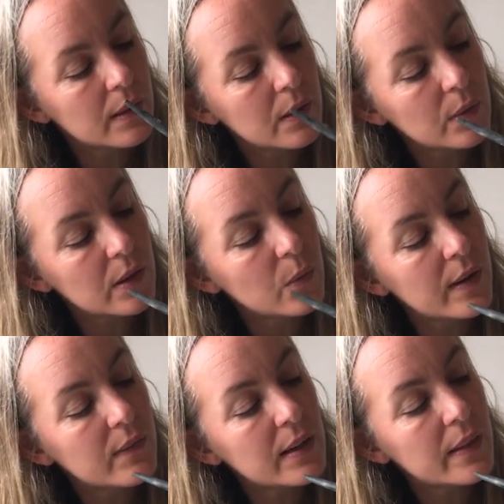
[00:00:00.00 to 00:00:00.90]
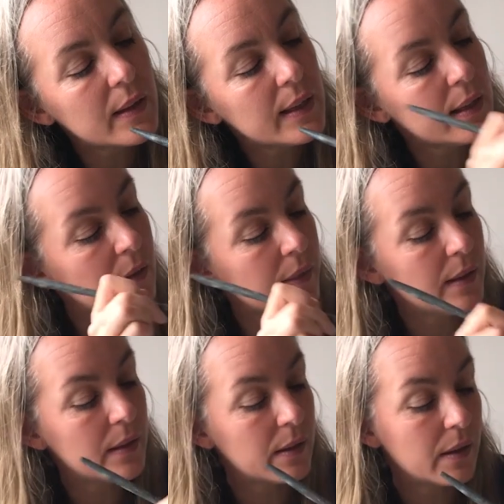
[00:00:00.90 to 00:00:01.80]
There we go, we have another ear
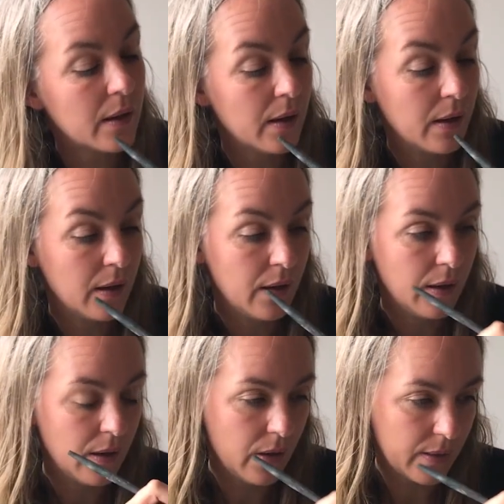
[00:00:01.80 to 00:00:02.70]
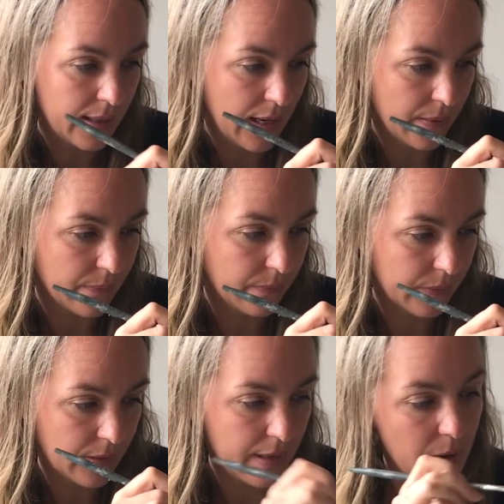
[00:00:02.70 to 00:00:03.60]
there. Okay,
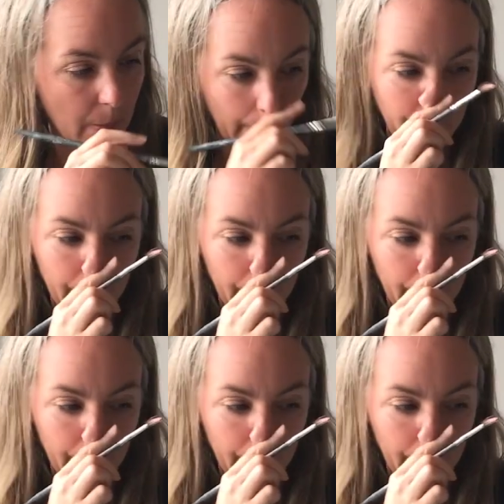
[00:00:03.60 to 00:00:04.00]
now